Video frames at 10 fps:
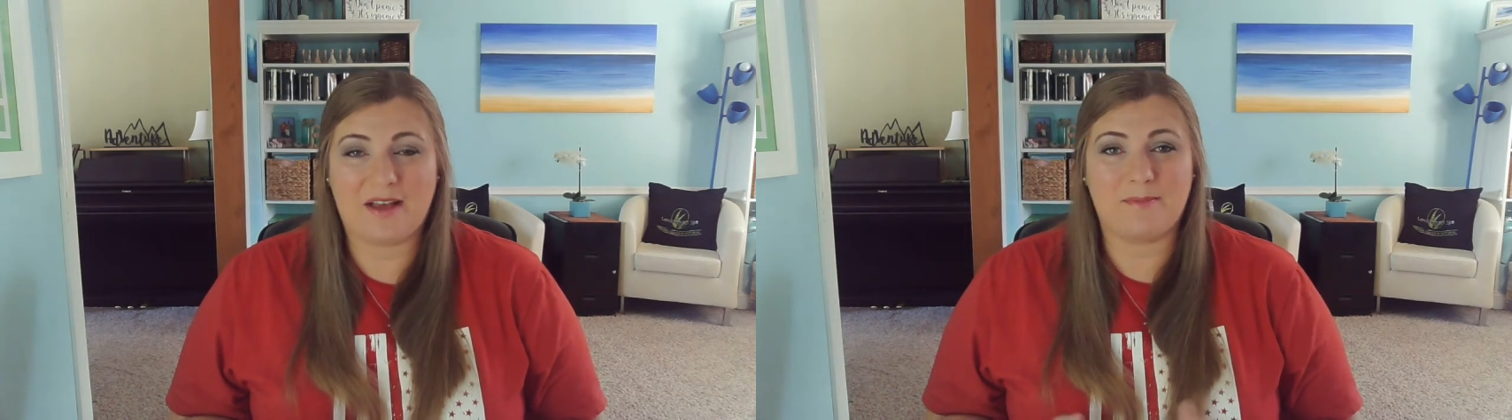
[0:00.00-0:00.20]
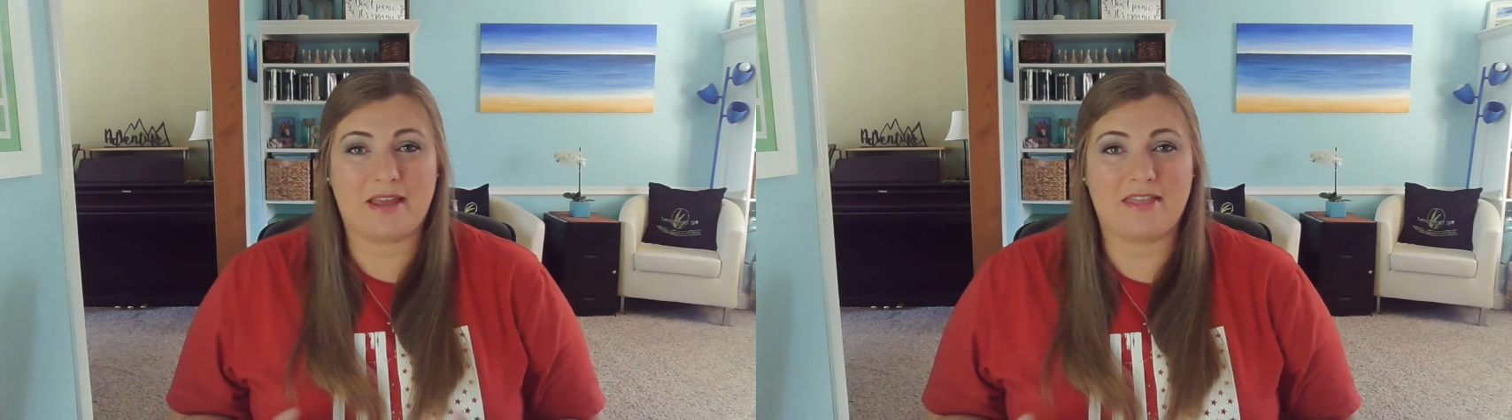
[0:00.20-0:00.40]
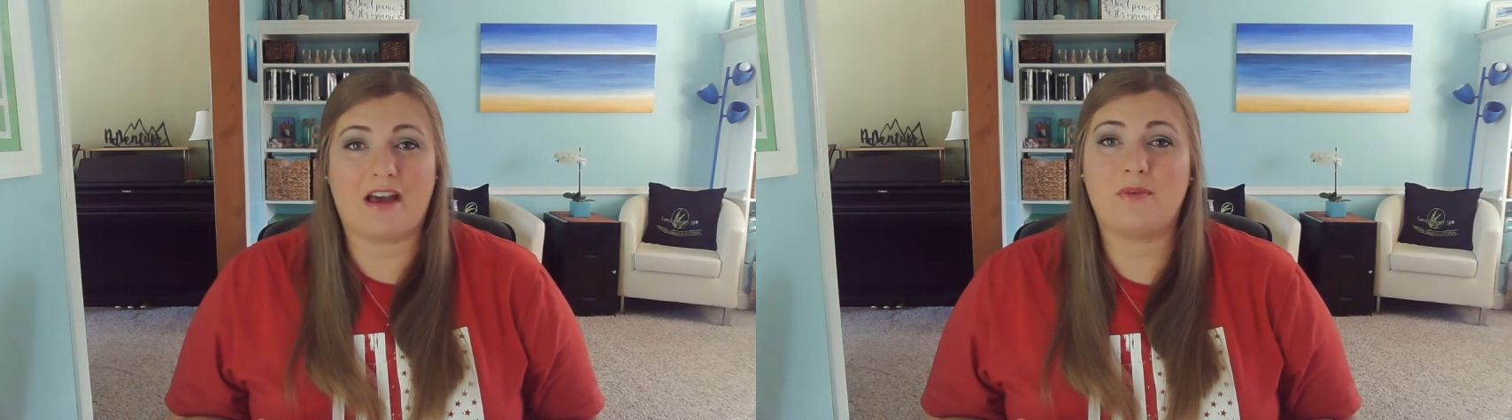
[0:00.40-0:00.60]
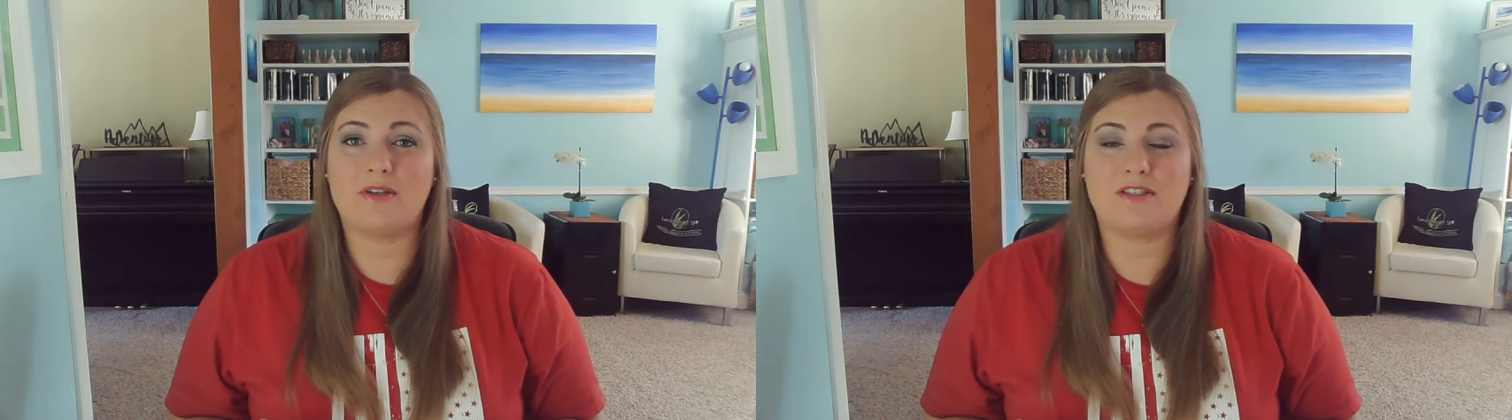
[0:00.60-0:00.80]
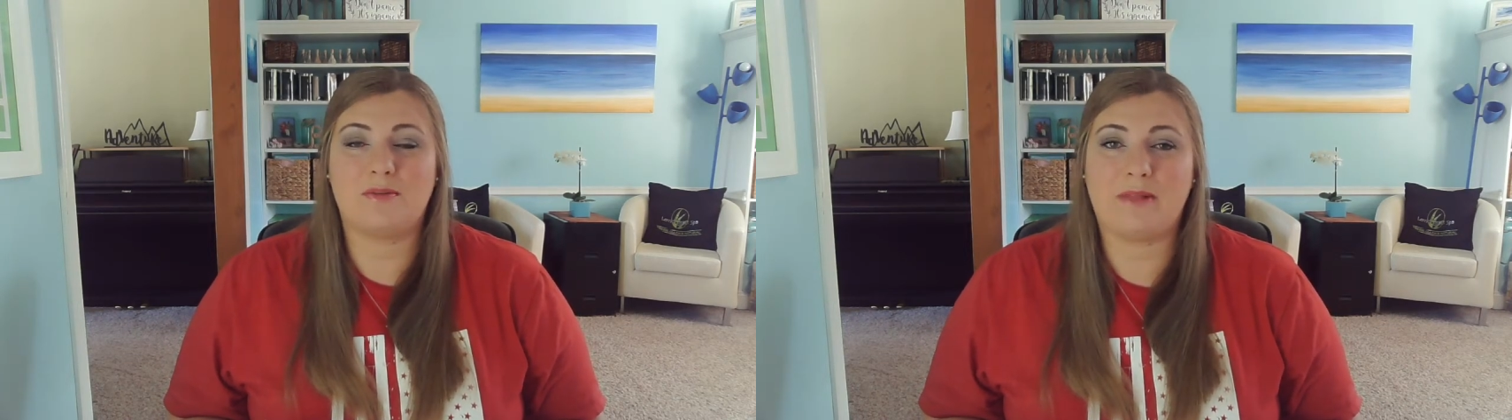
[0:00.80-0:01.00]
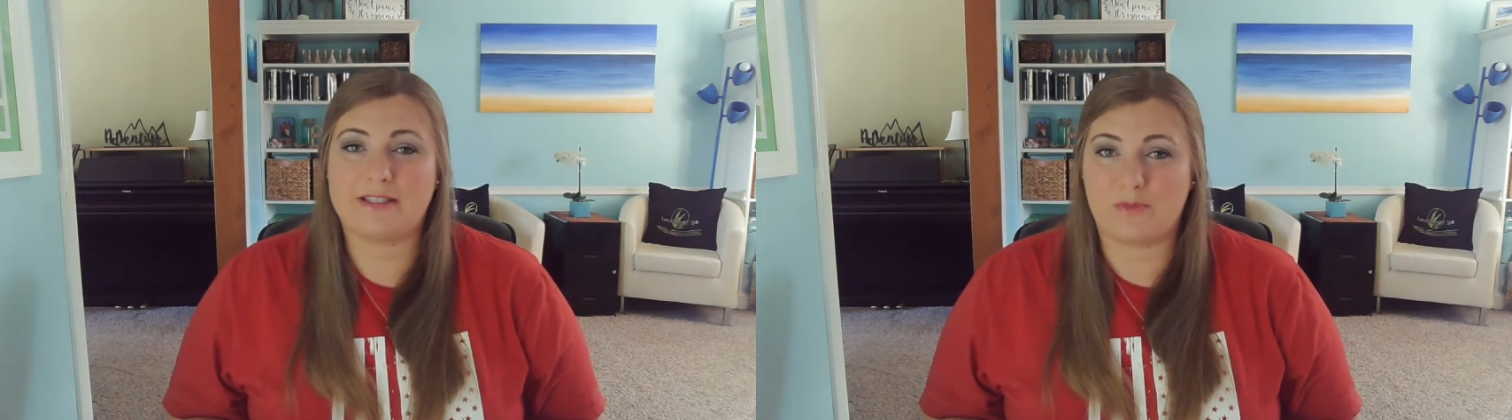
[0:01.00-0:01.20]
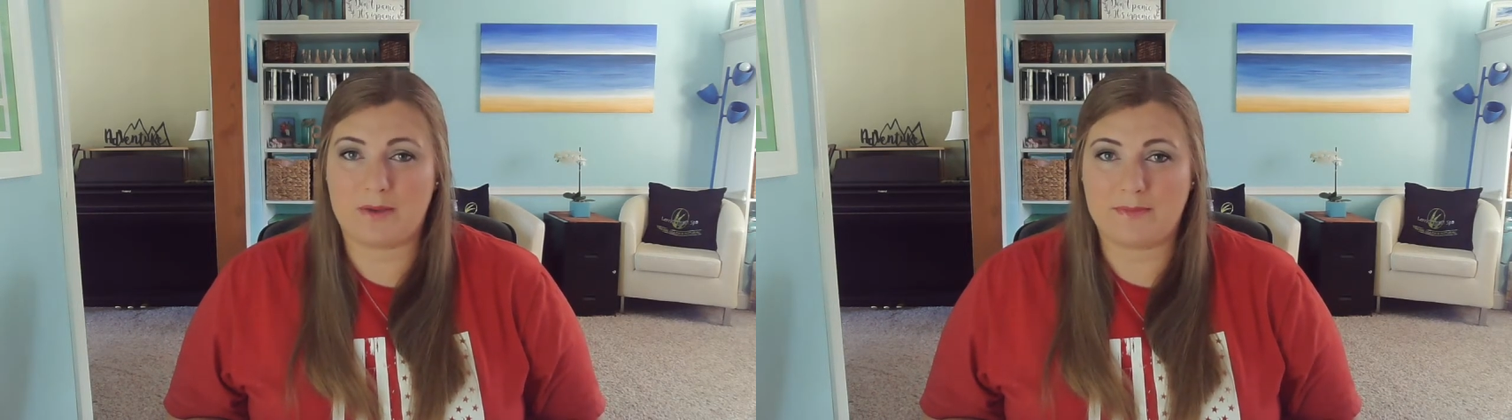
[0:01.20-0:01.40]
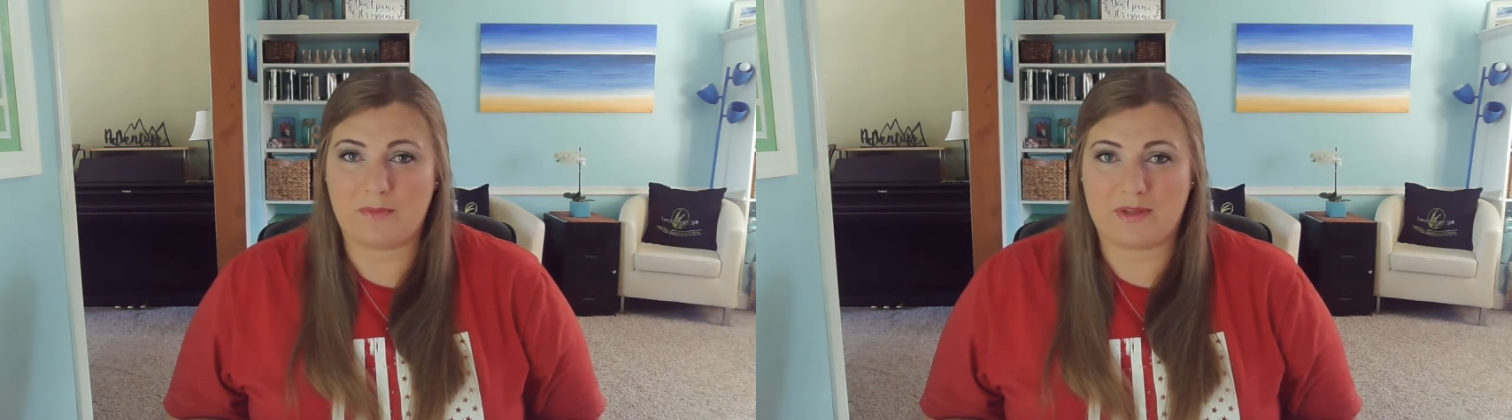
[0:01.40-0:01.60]
my thought was to bless
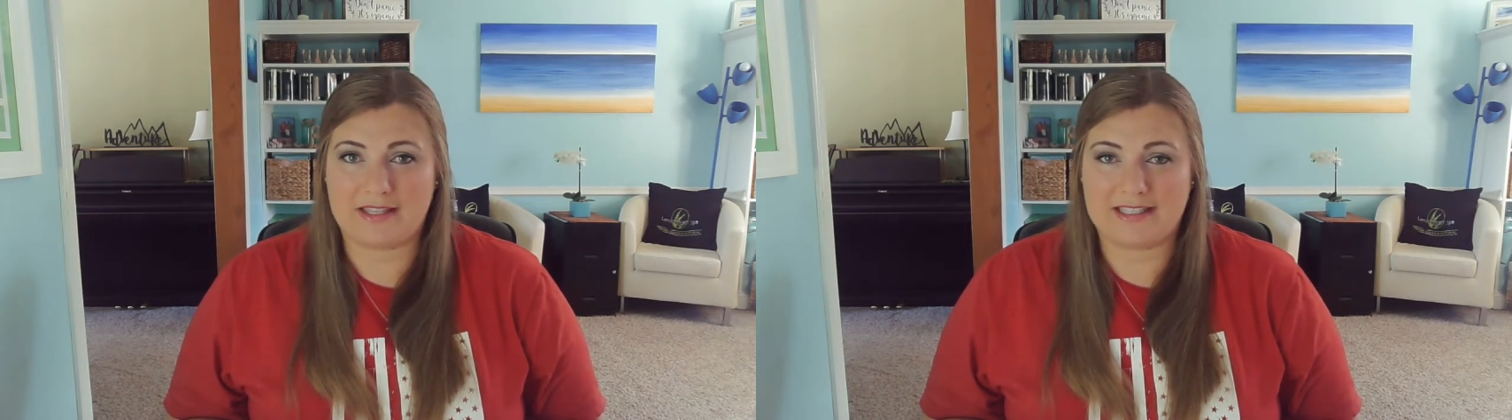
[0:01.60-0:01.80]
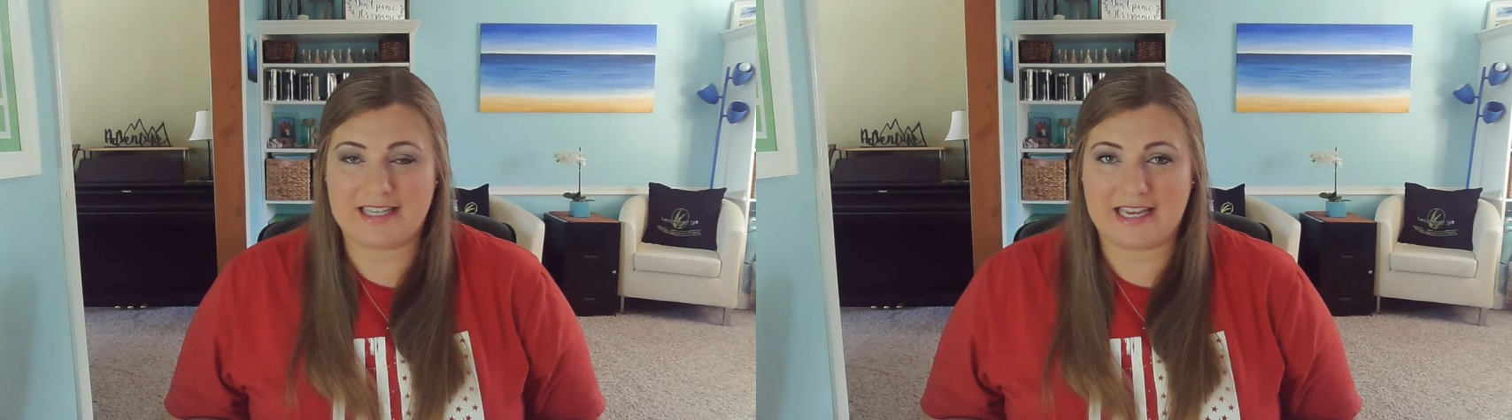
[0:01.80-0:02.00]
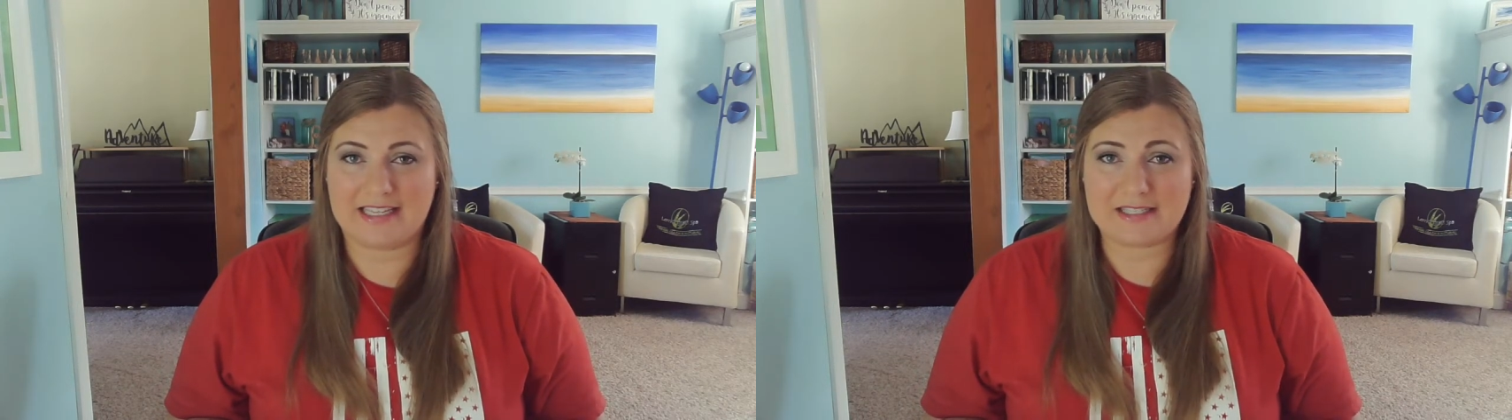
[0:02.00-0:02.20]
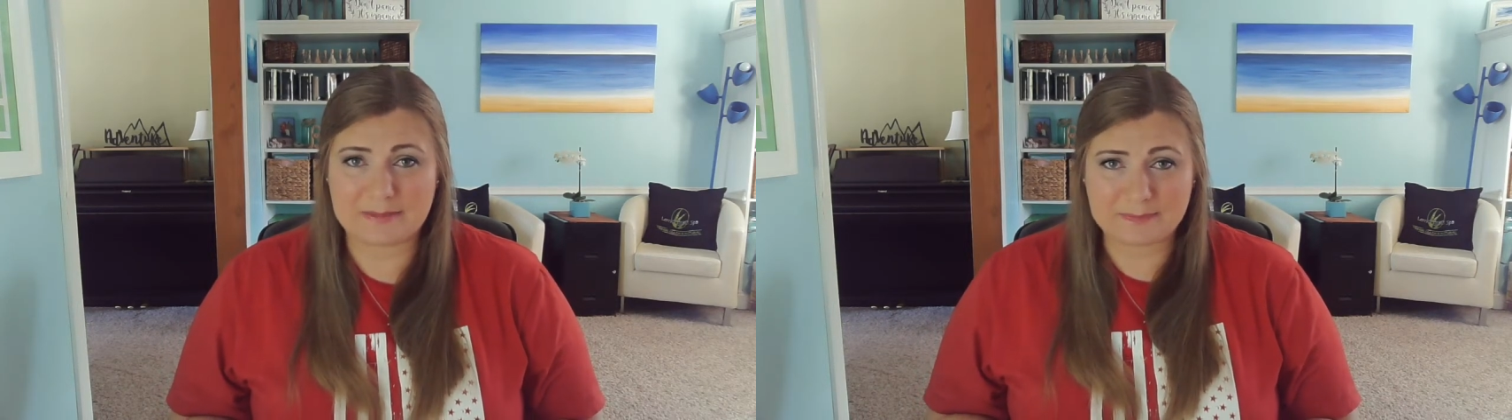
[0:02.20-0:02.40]
women with these kits.